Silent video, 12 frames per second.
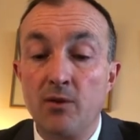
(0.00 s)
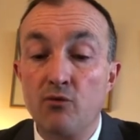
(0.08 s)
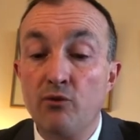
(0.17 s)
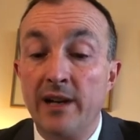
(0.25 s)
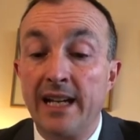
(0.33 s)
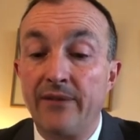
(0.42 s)

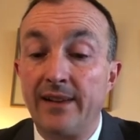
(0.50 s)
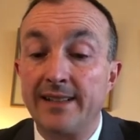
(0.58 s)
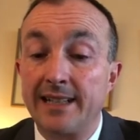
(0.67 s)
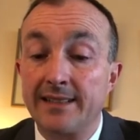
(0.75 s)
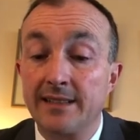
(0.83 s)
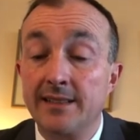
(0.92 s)
Really
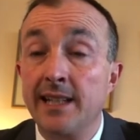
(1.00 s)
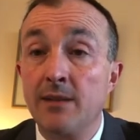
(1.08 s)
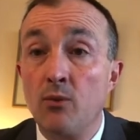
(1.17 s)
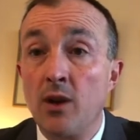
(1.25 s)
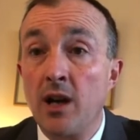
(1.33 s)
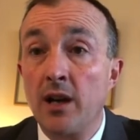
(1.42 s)
fantastic
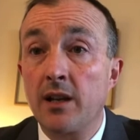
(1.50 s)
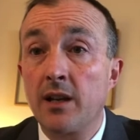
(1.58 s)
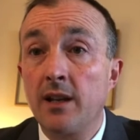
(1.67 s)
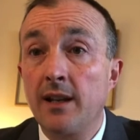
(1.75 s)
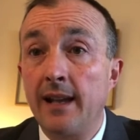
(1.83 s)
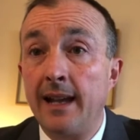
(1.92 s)
teamwork
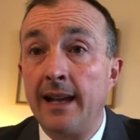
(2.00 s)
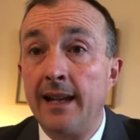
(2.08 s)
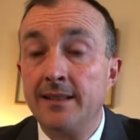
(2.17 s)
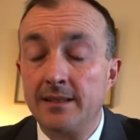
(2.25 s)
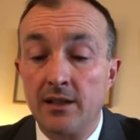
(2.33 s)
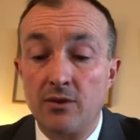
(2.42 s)

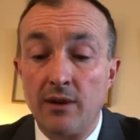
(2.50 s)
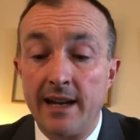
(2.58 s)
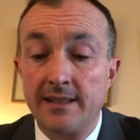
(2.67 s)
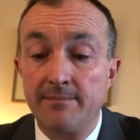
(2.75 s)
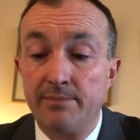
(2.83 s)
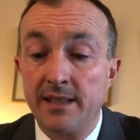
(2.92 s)
and a
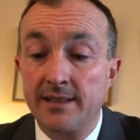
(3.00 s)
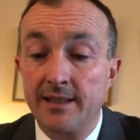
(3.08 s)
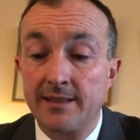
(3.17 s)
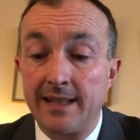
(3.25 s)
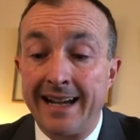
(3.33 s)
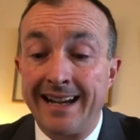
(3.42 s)
great
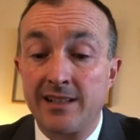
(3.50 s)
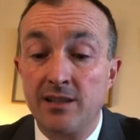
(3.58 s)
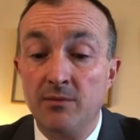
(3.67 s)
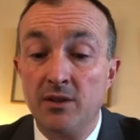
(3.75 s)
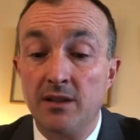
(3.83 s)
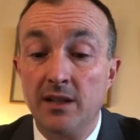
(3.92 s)
business
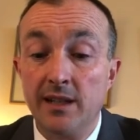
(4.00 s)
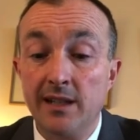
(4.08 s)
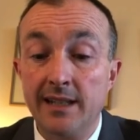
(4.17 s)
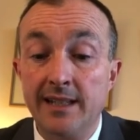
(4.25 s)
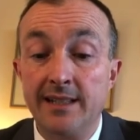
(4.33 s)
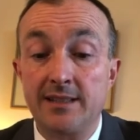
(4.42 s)
acumen
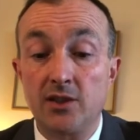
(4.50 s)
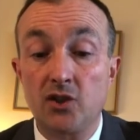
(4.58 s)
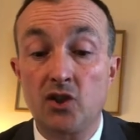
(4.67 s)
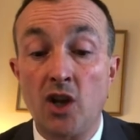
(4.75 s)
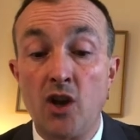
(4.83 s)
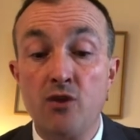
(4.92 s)
is
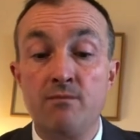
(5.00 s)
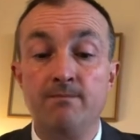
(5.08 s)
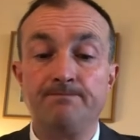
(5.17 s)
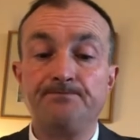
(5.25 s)
shown.